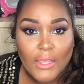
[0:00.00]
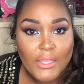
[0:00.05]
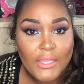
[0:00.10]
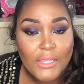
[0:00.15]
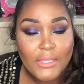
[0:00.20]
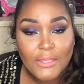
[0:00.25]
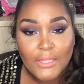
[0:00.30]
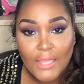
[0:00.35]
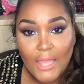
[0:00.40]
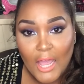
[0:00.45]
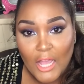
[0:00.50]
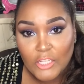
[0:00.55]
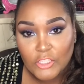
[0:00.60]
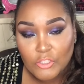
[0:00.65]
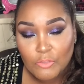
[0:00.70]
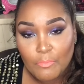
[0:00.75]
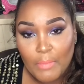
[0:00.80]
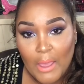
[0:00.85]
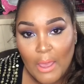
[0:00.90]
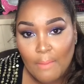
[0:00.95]
get the
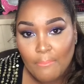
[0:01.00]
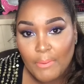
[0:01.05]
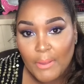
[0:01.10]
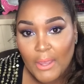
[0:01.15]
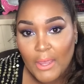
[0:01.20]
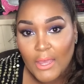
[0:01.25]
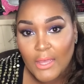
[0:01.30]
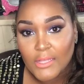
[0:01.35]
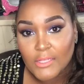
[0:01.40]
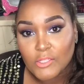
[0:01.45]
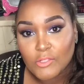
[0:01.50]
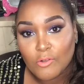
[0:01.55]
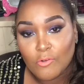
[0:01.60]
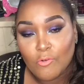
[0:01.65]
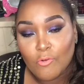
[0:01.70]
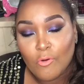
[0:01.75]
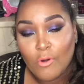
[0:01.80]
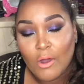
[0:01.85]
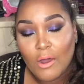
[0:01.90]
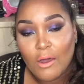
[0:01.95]
gastric bypass
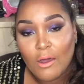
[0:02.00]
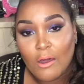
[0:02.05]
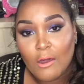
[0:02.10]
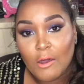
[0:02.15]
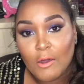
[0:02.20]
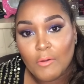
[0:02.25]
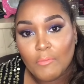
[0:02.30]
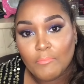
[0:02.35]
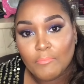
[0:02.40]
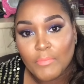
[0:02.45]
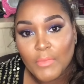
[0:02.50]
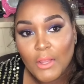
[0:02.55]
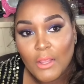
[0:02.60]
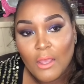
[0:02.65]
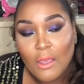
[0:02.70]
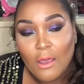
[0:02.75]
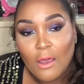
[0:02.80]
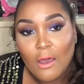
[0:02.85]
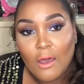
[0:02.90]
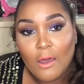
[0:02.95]
or
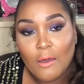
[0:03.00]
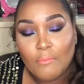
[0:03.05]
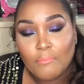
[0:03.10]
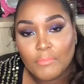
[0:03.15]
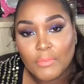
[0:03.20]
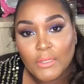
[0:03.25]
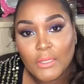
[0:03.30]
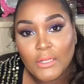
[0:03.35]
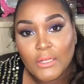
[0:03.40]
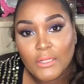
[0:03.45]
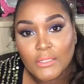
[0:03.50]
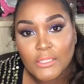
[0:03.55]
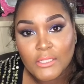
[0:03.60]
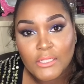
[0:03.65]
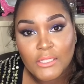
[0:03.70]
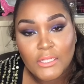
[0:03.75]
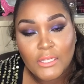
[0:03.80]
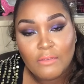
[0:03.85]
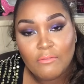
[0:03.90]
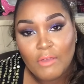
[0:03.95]
get a
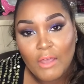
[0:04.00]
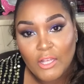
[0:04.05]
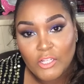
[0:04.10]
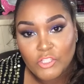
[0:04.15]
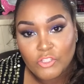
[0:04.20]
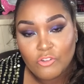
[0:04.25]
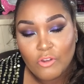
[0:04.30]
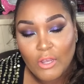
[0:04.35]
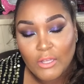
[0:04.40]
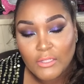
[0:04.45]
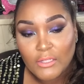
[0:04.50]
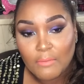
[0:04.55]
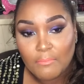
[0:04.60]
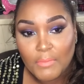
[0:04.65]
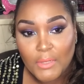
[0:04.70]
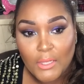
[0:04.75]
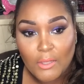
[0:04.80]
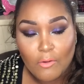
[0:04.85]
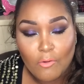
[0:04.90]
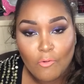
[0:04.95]
sleeve
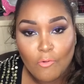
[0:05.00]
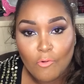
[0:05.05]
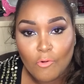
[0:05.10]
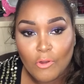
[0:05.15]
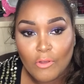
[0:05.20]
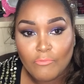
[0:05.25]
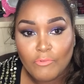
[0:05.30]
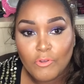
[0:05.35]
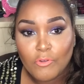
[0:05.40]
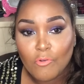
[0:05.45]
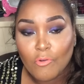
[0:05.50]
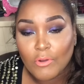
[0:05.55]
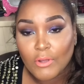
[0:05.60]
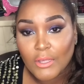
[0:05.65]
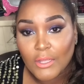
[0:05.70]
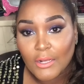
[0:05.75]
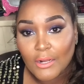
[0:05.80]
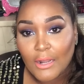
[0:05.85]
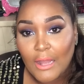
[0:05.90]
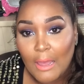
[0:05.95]
gastrectomy, or if you're going to
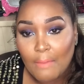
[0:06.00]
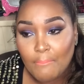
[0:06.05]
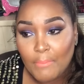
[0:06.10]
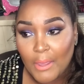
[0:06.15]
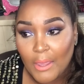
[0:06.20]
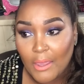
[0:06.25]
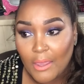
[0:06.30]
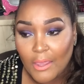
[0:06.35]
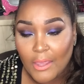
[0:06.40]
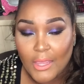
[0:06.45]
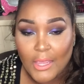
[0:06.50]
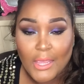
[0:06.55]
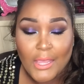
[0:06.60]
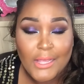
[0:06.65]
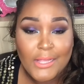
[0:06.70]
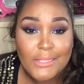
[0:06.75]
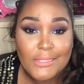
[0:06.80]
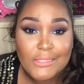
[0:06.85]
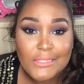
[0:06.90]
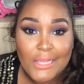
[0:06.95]
get a lap band,
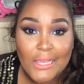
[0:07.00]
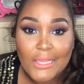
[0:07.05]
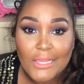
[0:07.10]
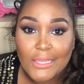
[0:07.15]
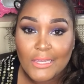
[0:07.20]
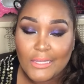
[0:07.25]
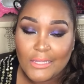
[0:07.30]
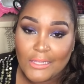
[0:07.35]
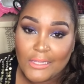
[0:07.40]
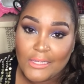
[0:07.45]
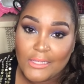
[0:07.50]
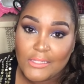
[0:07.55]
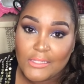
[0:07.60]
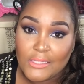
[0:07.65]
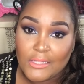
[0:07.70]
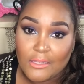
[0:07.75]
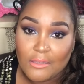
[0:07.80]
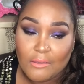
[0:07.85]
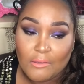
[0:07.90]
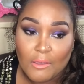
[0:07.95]
take it
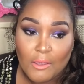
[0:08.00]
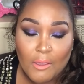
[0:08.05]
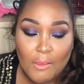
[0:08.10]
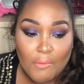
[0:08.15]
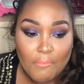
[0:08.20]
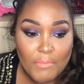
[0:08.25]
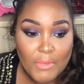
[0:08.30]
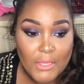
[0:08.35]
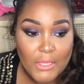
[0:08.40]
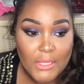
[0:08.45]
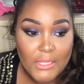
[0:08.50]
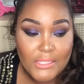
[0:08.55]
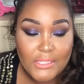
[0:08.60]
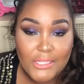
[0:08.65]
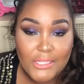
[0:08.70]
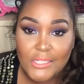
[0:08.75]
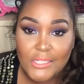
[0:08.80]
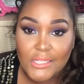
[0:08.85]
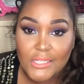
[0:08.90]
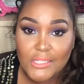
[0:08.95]
easy. Because
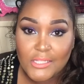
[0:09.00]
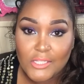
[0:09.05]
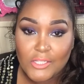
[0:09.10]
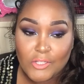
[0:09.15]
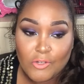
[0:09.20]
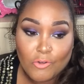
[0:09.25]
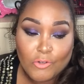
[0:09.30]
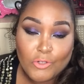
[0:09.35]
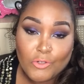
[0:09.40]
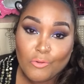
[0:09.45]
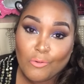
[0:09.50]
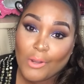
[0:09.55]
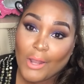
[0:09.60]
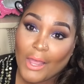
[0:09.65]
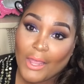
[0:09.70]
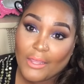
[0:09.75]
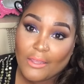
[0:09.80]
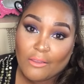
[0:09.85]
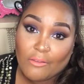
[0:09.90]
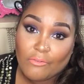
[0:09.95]
is your new
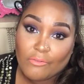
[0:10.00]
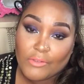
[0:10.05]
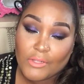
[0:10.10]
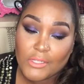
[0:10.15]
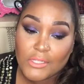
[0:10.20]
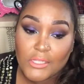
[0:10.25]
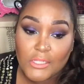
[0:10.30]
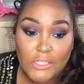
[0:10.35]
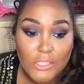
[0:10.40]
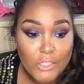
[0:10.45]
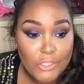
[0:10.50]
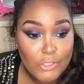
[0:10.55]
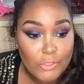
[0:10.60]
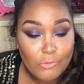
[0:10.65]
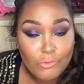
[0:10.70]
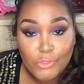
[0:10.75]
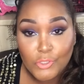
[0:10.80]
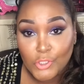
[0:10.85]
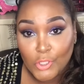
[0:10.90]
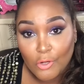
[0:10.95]
life. This is a new
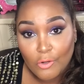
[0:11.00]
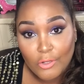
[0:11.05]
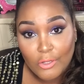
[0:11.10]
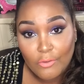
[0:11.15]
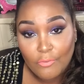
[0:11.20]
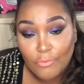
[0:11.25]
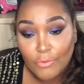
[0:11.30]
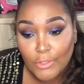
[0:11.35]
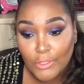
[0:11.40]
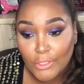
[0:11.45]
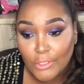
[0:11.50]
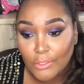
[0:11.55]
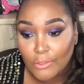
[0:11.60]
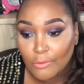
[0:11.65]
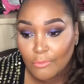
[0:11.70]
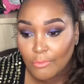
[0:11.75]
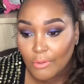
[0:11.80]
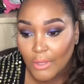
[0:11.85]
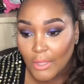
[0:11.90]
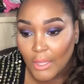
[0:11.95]
journey for
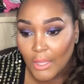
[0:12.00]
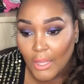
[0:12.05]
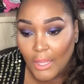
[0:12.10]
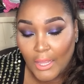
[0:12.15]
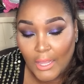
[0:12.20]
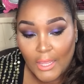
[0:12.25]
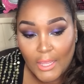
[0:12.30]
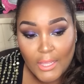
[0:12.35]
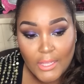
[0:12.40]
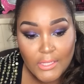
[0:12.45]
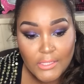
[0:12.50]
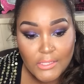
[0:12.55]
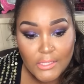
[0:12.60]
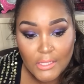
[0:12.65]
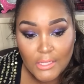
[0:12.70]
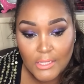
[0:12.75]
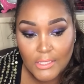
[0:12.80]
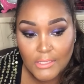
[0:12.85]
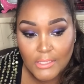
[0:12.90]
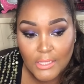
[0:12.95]
you.
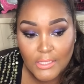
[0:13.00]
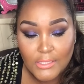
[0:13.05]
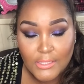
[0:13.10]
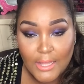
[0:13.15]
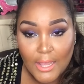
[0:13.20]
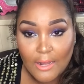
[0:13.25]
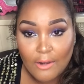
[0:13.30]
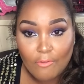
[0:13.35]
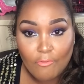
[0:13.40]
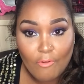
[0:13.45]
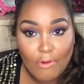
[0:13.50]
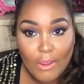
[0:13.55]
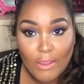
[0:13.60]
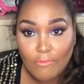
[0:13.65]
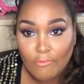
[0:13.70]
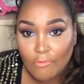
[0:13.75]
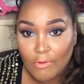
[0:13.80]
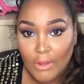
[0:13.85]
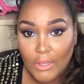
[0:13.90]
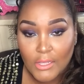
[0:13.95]
It's not a rat
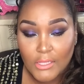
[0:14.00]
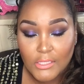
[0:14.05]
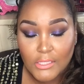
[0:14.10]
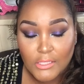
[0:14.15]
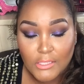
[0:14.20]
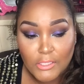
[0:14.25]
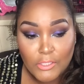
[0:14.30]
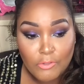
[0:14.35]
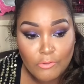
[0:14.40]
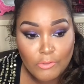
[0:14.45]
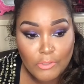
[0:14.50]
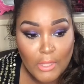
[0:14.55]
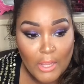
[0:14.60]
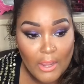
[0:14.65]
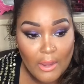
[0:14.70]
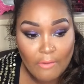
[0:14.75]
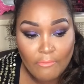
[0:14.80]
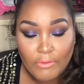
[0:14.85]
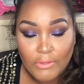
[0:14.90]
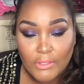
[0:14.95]
race.
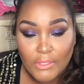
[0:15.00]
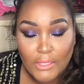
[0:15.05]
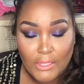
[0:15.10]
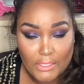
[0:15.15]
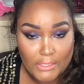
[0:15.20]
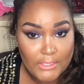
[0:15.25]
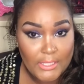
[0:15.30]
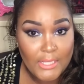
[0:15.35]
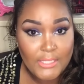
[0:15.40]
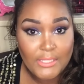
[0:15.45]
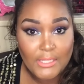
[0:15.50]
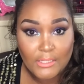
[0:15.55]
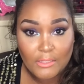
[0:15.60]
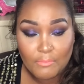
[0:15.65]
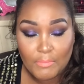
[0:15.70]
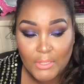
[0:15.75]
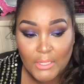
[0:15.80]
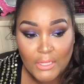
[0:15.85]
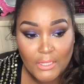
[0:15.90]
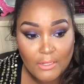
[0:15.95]
Yes, at the
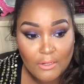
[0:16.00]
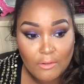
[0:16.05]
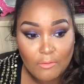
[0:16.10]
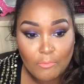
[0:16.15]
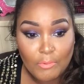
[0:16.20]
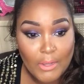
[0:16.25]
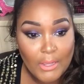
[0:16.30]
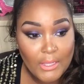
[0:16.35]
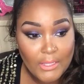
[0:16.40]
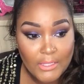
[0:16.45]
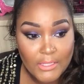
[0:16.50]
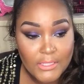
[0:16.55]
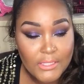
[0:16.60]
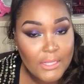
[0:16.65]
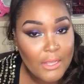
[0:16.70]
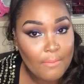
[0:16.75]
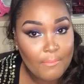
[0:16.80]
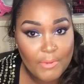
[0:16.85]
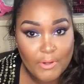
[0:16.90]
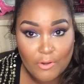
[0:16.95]
beginning the weight is
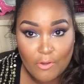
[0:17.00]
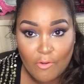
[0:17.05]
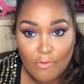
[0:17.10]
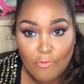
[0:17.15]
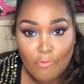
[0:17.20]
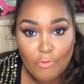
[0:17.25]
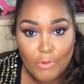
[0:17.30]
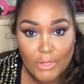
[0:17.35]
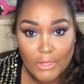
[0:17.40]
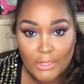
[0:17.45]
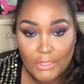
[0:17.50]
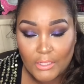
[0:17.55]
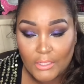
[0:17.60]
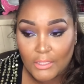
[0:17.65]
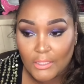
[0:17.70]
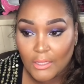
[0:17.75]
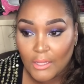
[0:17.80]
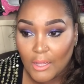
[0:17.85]
coming off quickly,